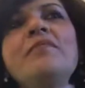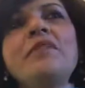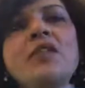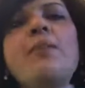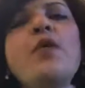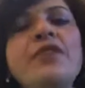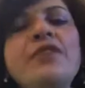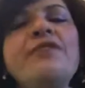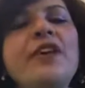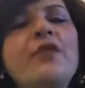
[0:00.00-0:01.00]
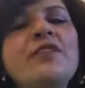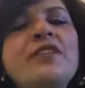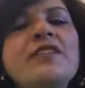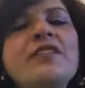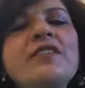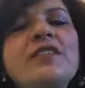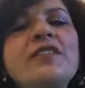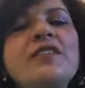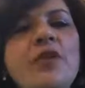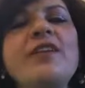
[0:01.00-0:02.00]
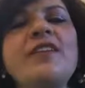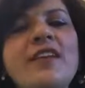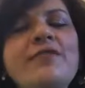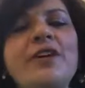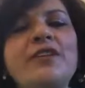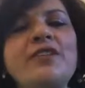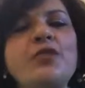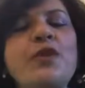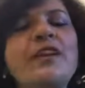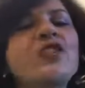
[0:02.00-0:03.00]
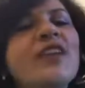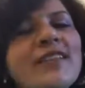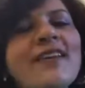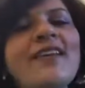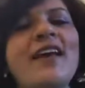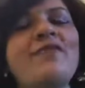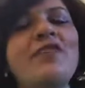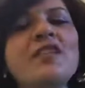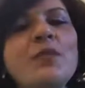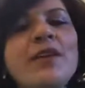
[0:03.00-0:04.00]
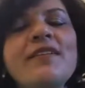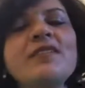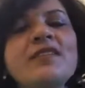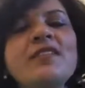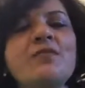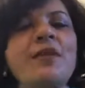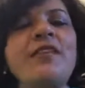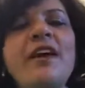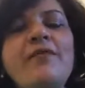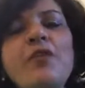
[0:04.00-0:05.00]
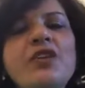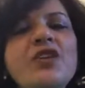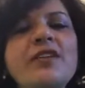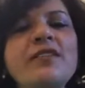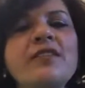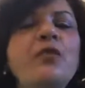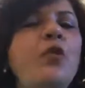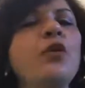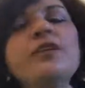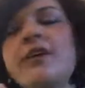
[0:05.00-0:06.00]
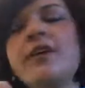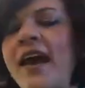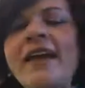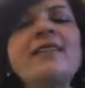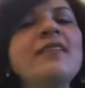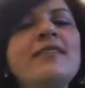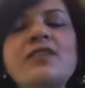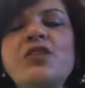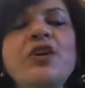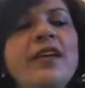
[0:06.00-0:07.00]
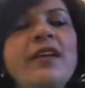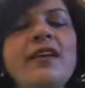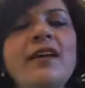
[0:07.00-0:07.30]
supportive ecosystem of community givers who can share their life experiences, be there for each other, hold hands in this journey.